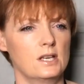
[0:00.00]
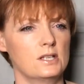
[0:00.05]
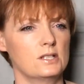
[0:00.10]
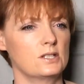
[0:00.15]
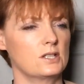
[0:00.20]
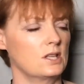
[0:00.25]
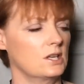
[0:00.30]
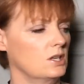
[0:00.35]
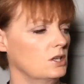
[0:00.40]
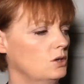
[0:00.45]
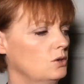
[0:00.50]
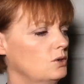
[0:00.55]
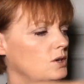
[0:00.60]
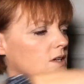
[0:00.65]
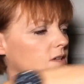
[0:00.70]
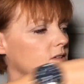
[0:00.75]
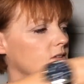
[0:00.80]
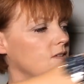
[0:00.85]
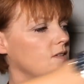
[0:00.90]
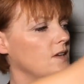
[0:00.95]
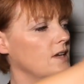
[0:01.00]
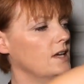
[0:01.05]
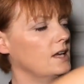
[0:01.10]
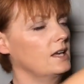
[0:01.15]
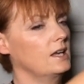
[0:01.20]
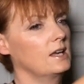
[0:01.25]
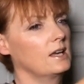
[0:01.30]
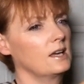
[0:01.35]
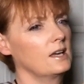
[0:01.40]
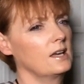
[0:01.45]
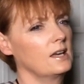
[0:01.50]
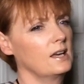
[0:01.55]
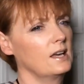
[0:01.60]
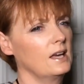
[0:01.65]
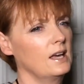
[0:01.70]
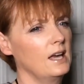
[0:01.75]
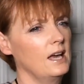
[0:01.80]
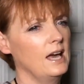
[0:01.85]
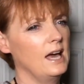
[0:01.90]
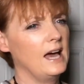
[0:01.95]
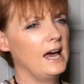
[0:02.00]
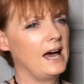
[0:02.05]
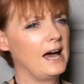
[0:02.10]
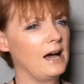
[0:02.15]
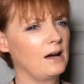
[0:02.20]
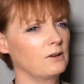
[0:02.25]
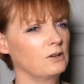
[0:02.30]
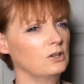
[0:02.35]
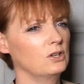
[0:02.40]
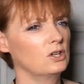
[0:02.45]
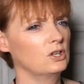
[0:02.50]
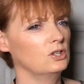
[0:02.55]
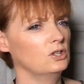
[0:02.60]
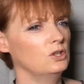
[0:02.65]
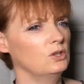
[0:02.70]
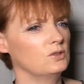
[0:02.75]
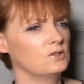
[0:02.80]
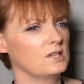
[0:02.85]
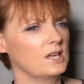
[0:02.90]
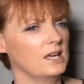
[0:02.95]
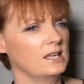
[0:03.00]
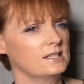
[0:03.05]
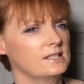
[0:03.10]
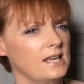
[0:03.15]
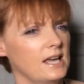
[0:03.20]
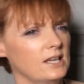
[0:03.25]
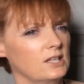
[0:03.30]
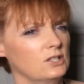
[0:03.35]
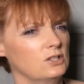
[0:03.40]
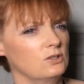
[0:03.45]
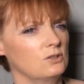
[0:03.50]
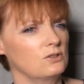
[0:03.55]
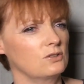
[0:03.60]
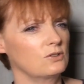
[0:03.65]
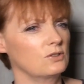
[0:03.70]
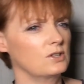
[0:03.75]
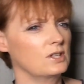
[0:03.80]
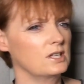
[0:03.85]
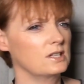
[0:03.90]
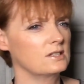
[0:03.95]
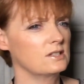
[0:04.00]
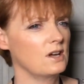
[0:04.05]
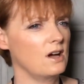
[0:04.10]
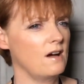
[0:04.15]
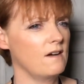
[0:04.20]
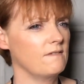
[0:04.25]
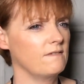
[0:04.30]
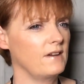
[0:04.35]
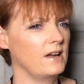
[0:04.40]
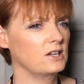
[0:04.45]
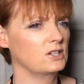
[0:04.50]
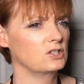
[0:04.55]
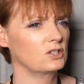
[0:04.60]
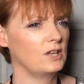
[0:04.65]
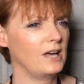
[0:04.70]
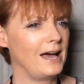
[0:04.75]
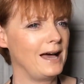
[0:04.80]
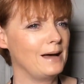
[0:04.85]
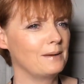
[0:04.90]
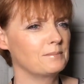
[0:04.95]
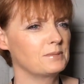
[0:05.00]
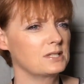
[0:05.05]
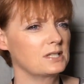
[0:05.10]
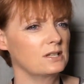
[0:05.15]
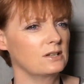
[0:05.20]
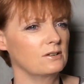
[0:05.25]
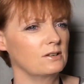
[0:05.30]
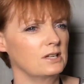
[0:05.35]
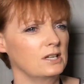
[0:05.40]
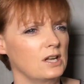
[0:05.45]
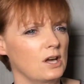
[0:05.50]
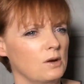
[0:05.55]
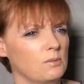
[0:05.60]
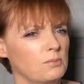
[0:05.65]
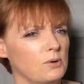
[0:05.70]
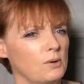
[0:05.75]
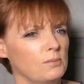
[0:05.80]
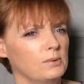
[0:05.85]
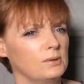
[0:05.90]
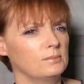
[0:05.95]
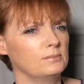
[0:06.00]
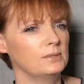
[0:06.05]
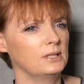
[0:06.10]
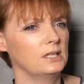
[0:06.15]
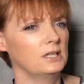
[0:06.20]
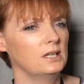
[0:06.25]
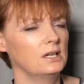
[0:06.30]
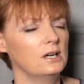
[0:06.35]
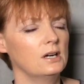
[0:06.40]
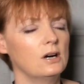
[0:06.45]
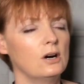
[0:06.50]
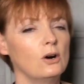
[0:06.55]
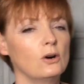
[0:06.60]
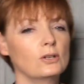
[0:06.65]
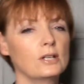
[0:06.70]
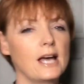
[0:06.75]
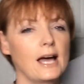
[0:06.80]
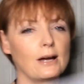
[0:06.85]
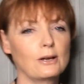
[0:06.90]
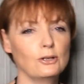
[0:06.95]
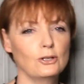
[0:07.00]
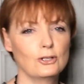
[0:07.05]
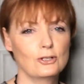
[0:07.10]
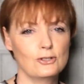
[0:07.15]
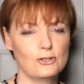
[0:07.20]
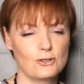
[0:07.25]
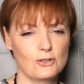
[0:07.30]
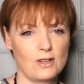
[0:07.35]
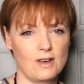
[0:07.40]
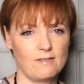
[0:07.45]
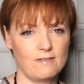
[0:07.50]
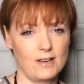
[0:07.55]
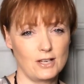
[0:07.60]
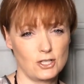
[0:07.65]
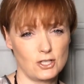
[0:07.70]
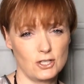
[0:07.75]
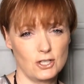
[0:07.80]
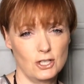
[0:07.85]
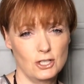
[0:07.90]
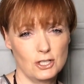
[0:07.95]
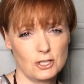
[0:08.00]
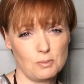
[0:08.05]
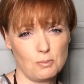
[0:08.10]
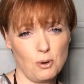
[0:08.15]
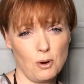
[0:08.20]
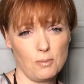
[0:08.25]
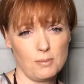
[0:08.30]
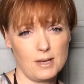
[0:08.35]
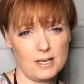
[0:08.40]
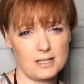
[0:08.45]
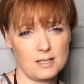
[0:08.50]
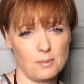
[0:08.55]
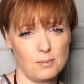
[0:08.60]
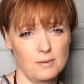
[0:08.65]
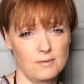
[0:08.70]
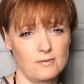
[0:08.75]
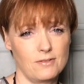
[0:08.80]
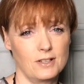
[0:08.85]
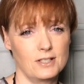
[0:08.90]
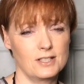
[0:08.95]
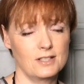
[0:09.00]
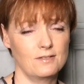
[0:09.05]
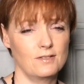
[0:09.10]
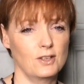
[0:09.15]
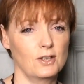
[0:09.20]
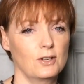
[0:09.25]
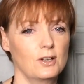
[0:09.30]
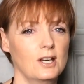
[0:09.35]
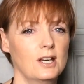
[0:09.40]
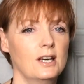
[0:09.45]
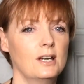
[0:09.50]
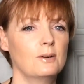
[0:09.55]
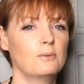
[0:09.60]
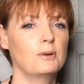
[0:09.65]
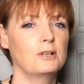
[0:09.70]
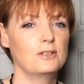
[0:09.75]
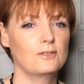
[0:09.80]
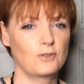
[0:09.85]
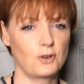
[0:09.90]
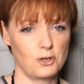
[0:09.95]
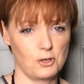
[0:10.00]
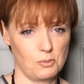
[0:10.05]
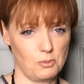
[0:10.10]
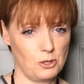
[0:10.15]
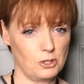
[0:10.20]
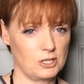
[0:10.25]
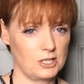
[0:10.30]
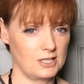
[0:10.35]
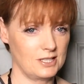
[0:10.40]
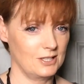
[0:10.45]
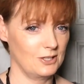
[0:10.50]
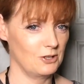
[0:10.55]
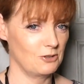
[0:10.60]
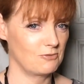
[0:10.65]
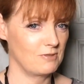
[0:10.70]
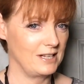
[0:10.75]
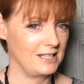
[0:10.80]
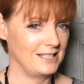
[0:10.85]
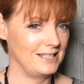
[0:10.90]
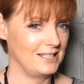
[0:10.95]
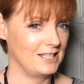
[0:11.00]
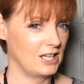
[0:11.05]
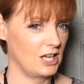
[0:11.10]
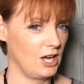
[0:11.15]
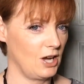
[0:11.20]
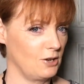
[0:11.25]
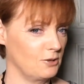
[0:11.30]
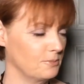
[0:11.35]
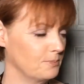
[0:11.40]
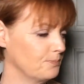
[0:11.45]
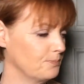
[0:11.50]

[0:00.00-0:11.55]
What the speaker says: so that you can see how you can use it. It takes you through the entire facial, absolutely no problem on how you can do that facial. So you can just prop that up in front of you when you've got your product and you're ready to go.